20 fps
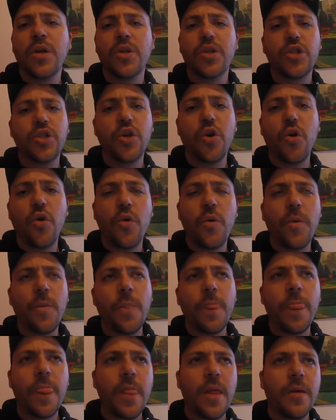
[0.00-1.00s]
So
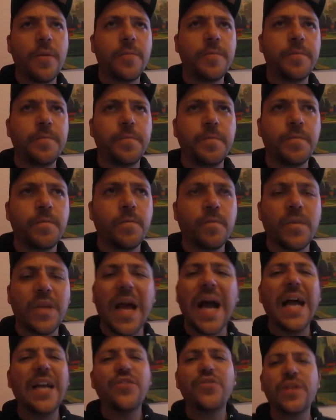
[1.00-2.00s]

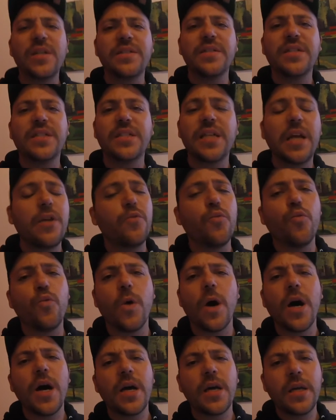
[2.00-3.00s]
I don't understand
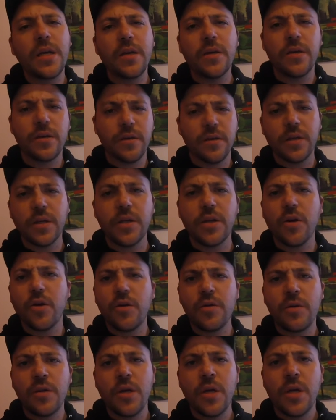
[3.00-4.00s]
why, you
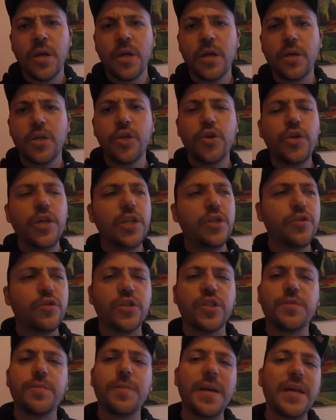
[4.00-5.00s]
know, you need to
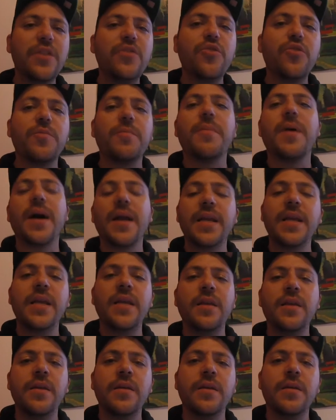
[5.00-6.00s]
spend your money